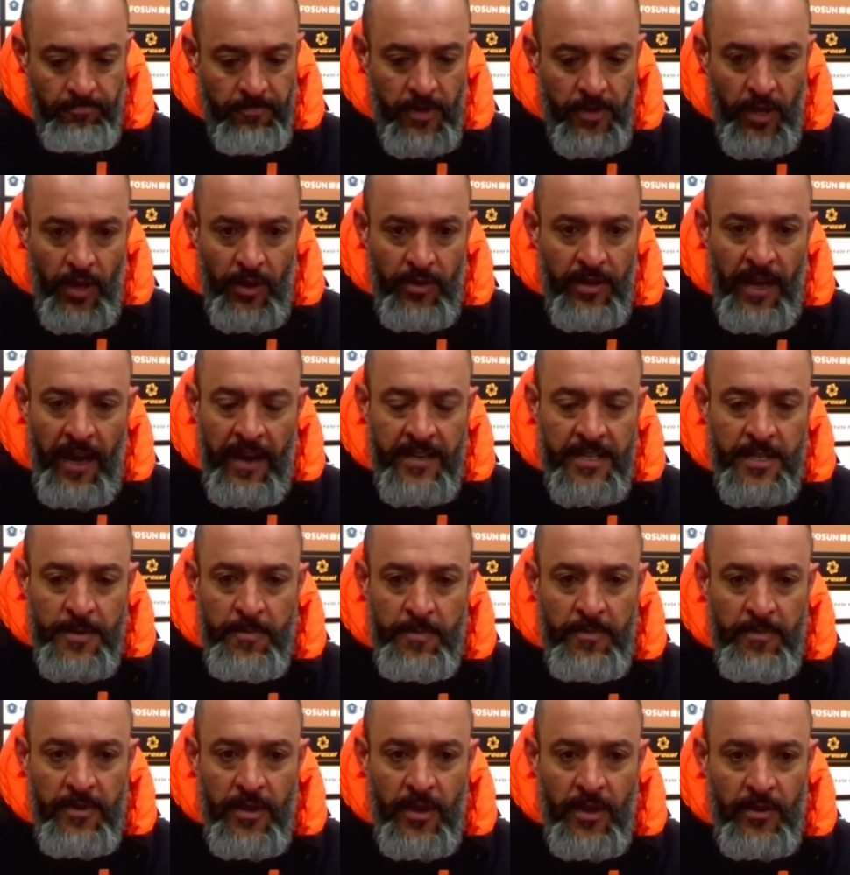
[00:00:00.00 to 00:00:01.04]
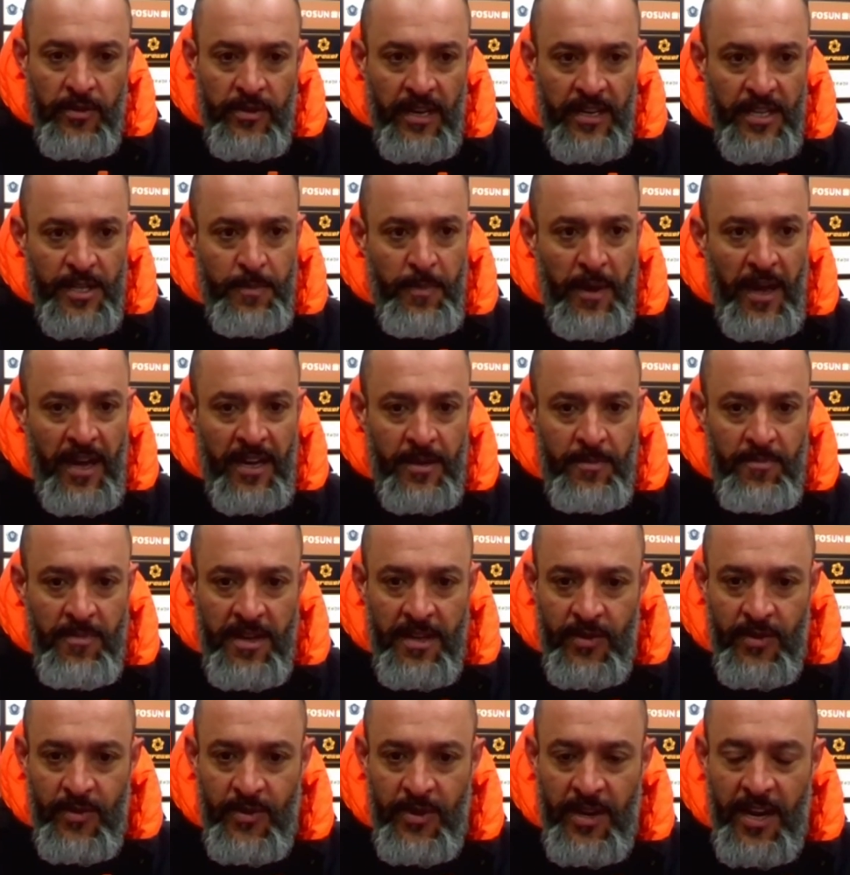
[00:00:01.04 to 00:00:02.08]
don't ask don't expect
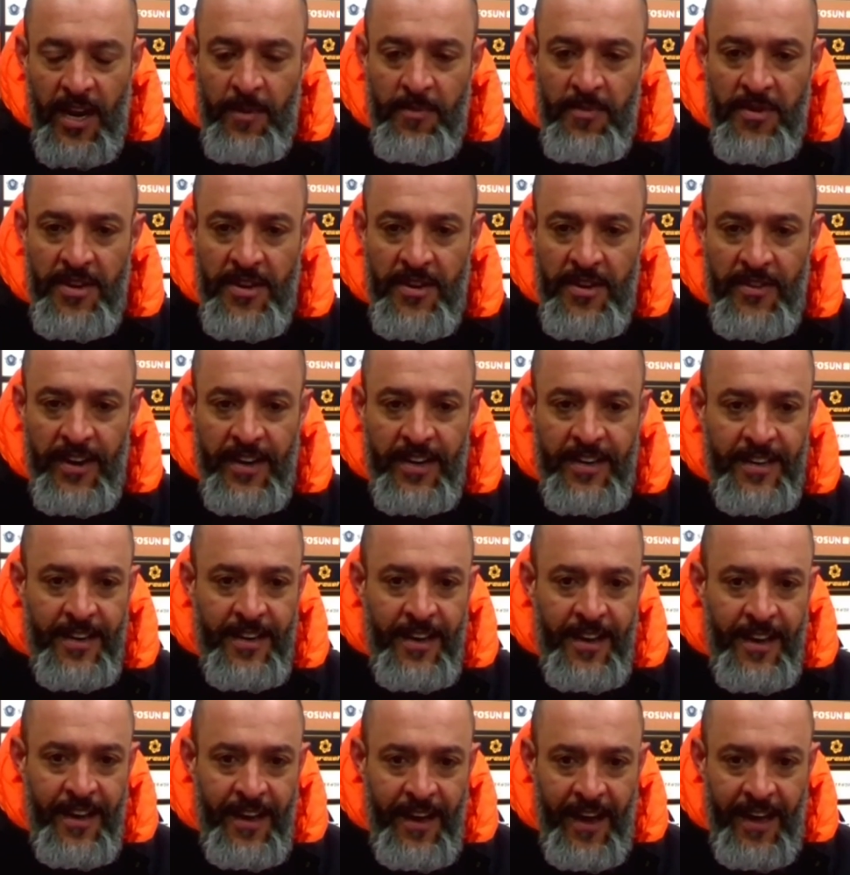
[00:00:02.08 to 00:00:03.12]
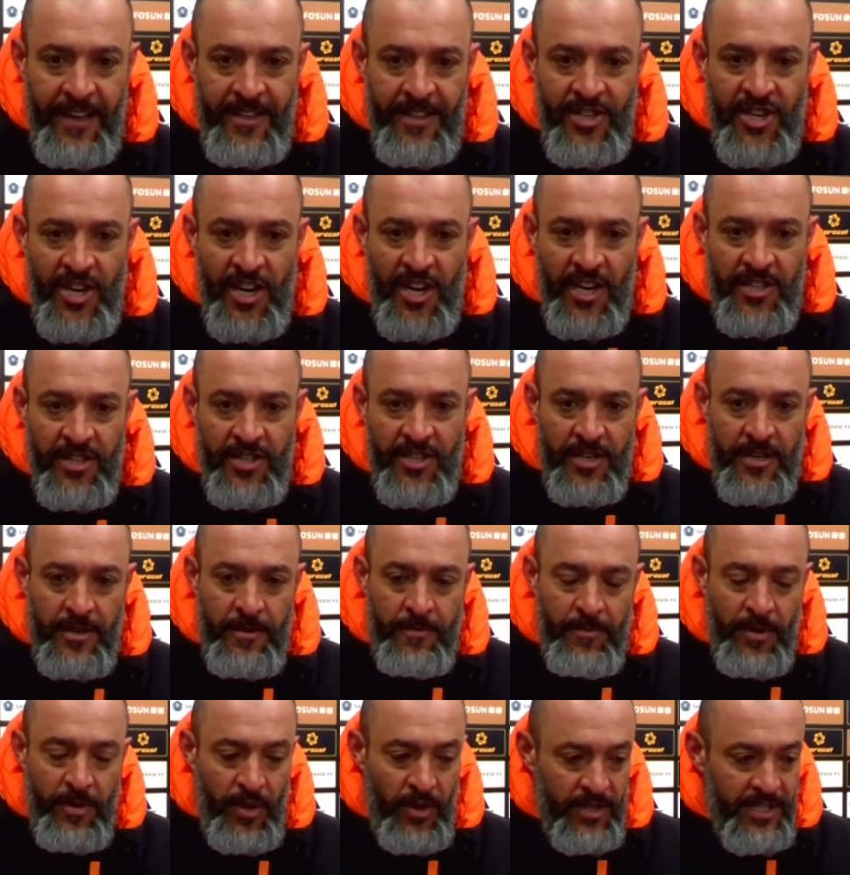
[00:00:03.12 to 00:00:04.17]
me to come here and, and judge
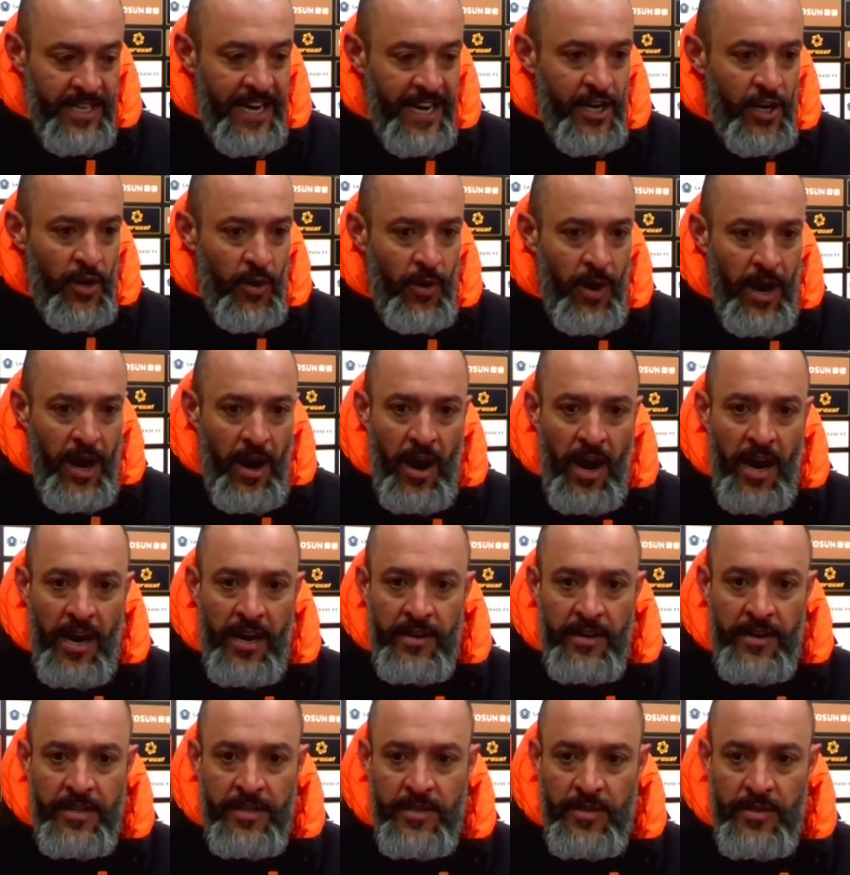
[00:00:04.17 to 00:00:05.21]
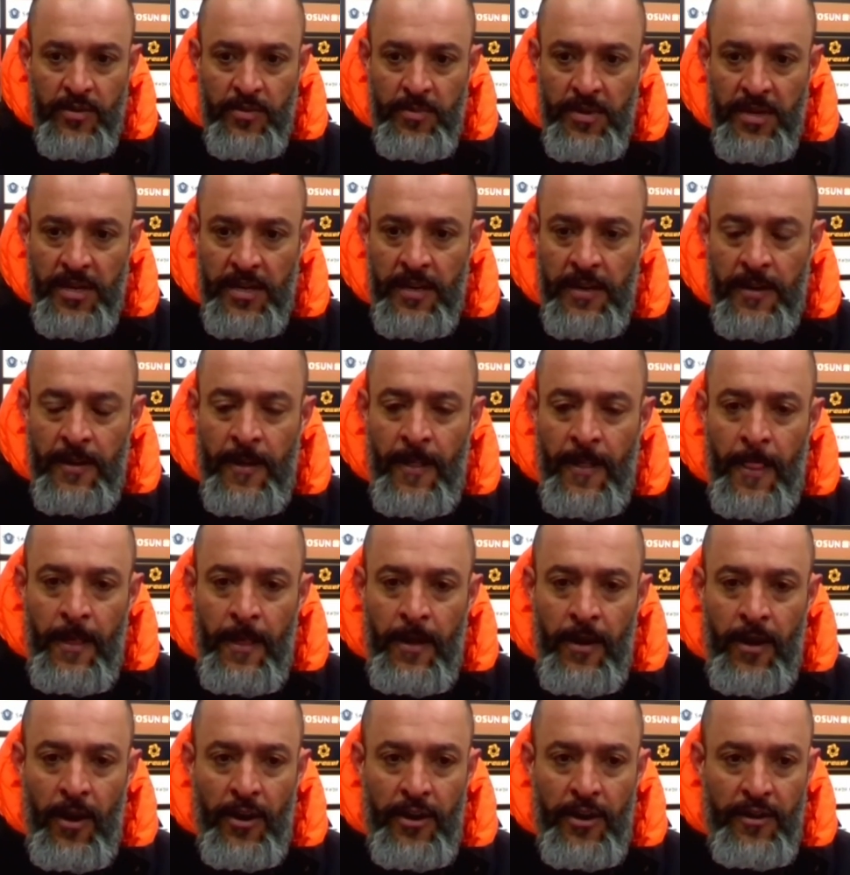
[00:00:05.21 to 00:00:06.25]
because i know how hard it is to be
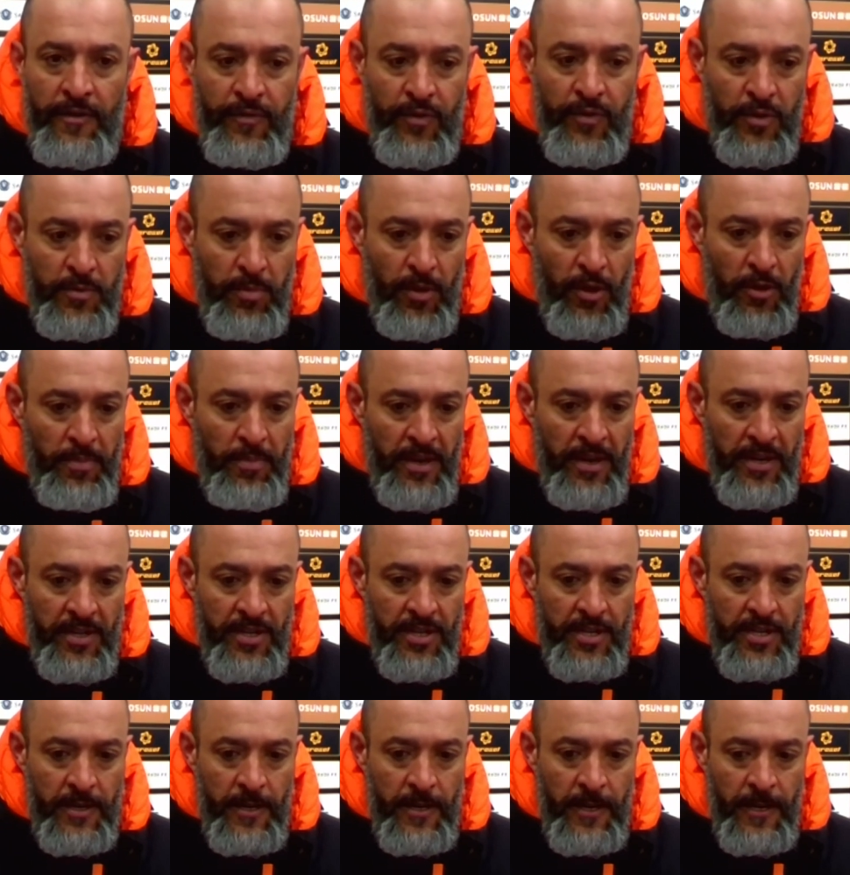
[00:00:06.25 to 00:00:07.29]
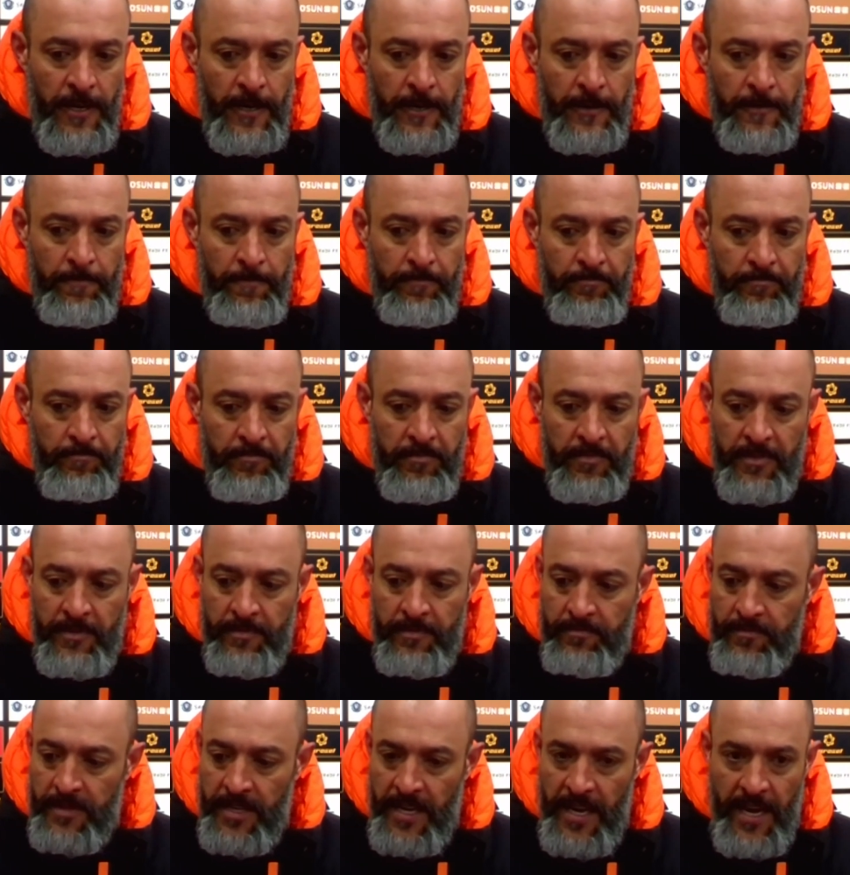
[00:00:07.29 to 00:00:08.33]
on a football pitch um,
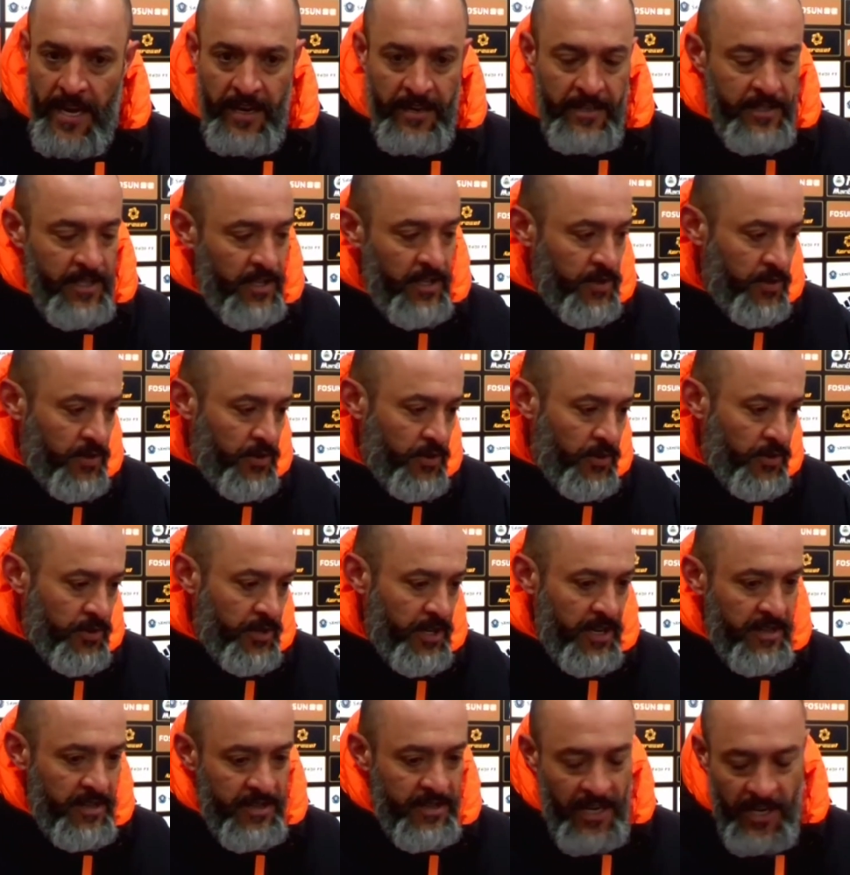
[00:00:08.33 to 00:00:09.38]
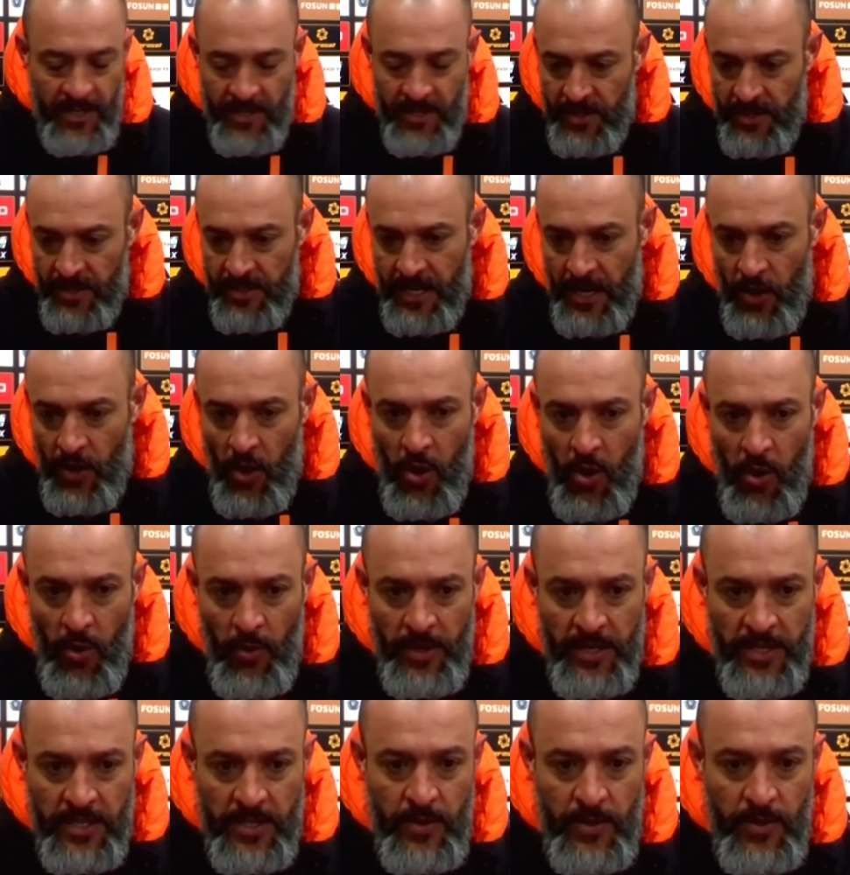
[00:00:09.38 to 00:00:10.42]
the attitude the intentions are
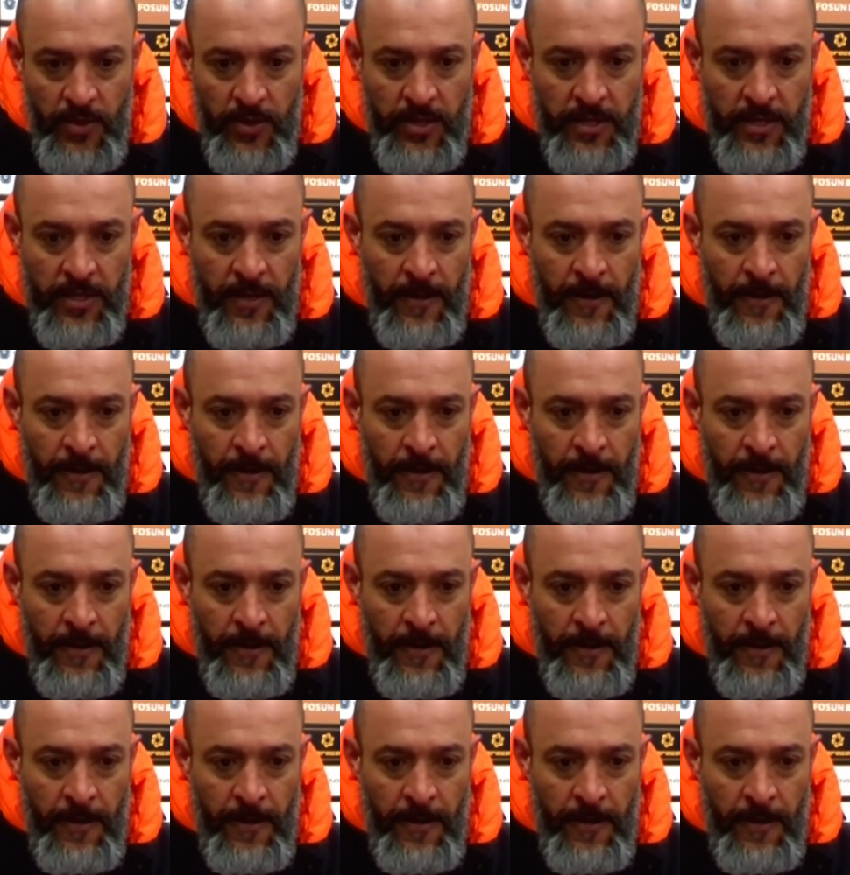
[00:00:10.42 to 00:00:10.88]
always good